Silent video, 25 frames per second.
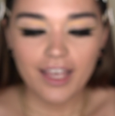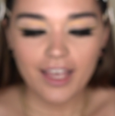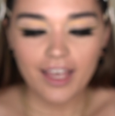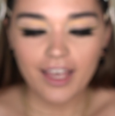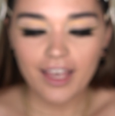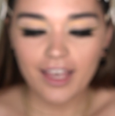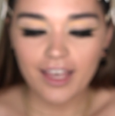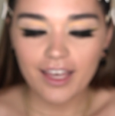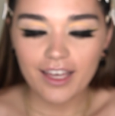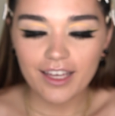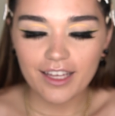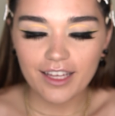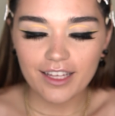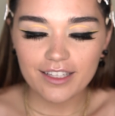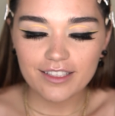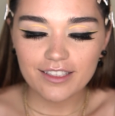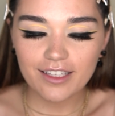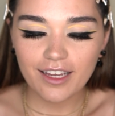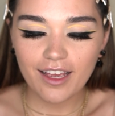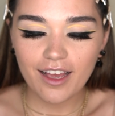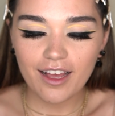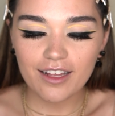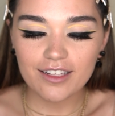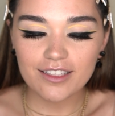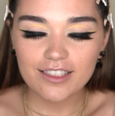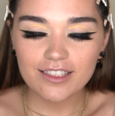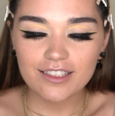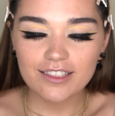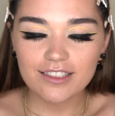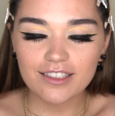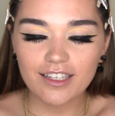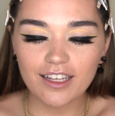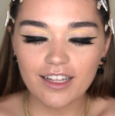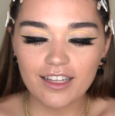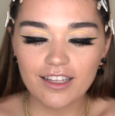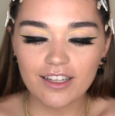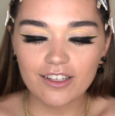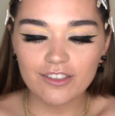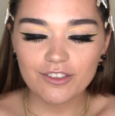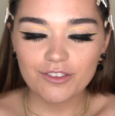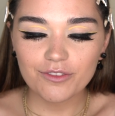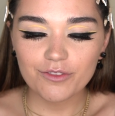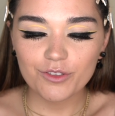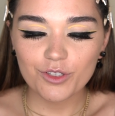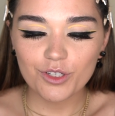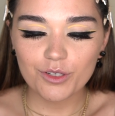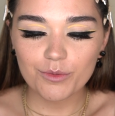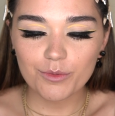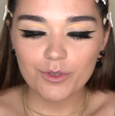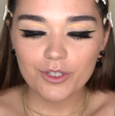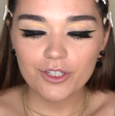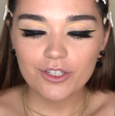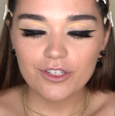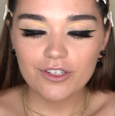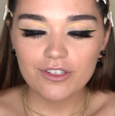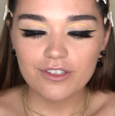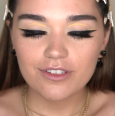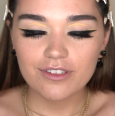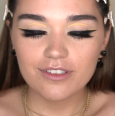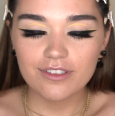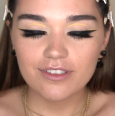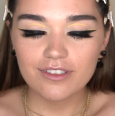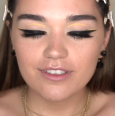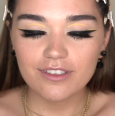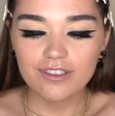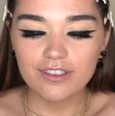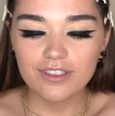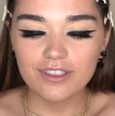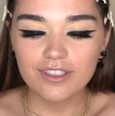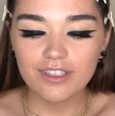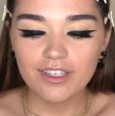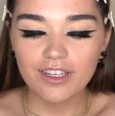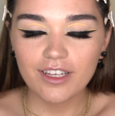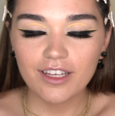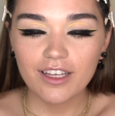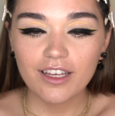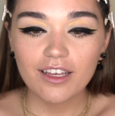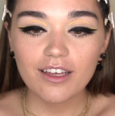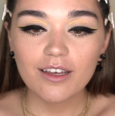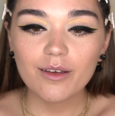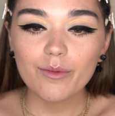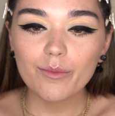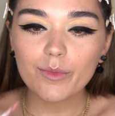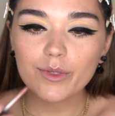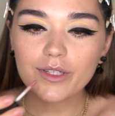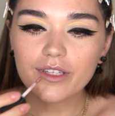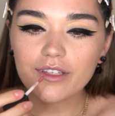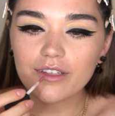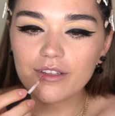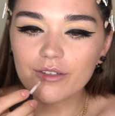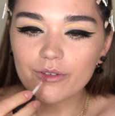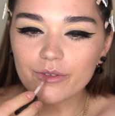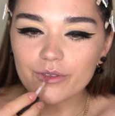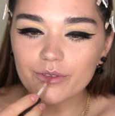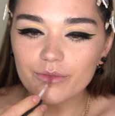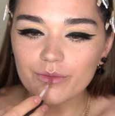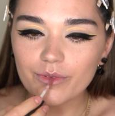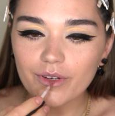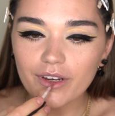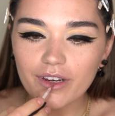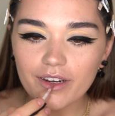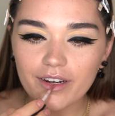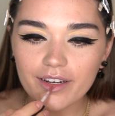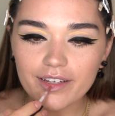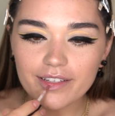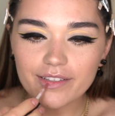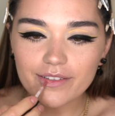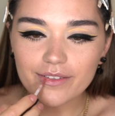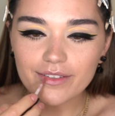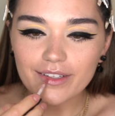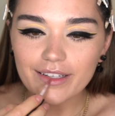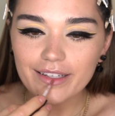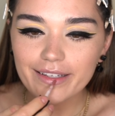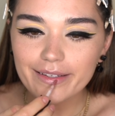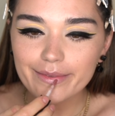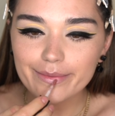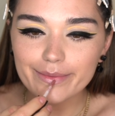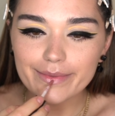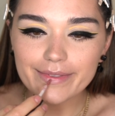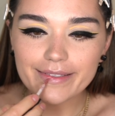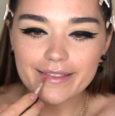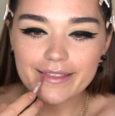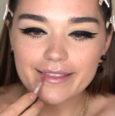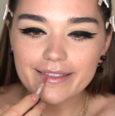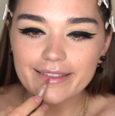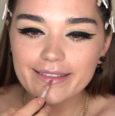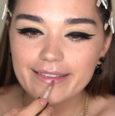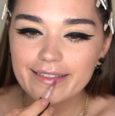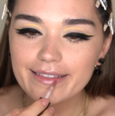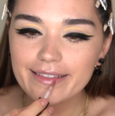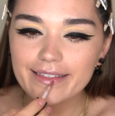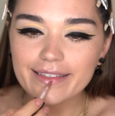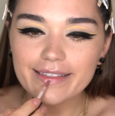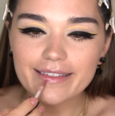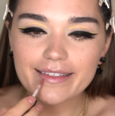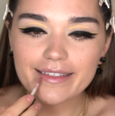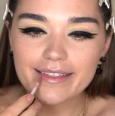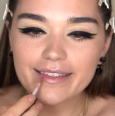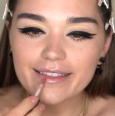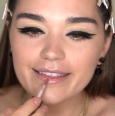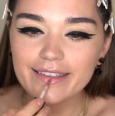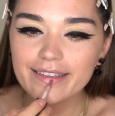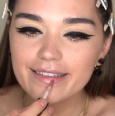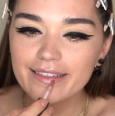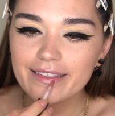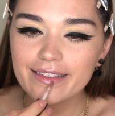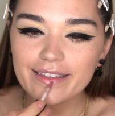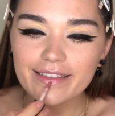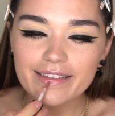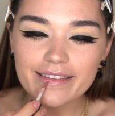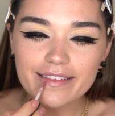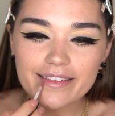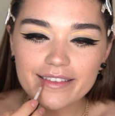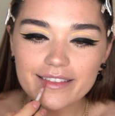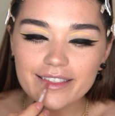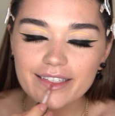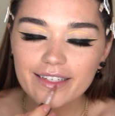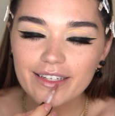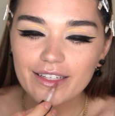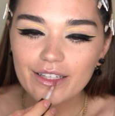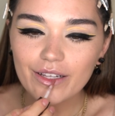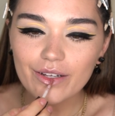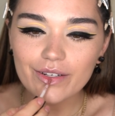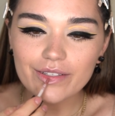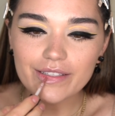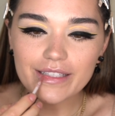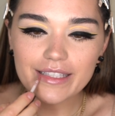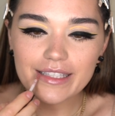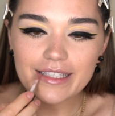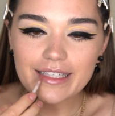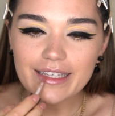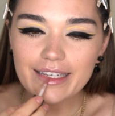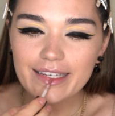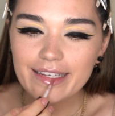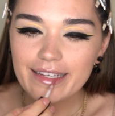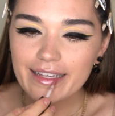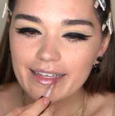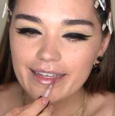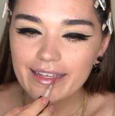and has a lot of shimmer, but it looks really nice on the lips. Very glossy.